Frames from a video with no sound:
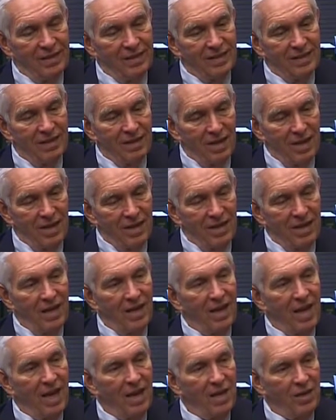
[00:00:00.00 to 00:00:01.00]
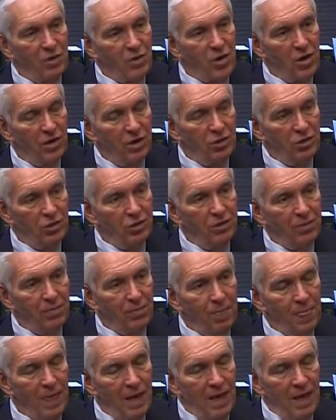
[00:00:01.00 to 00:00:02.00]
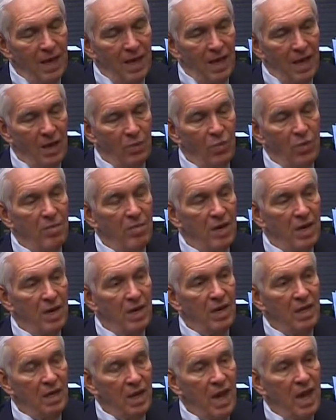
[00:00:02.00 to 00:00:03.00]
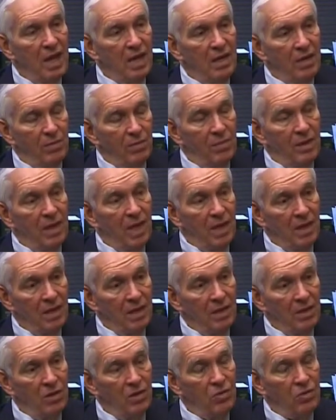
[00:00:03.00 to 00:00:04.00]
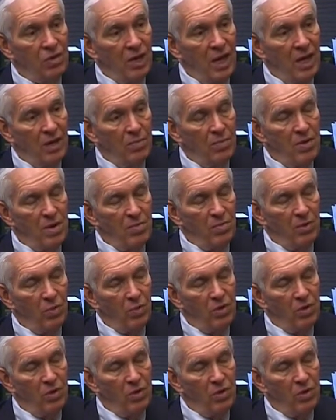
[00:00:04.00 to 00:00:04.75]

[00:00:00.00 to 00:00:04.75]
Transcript: again an encourager. And we began to add people.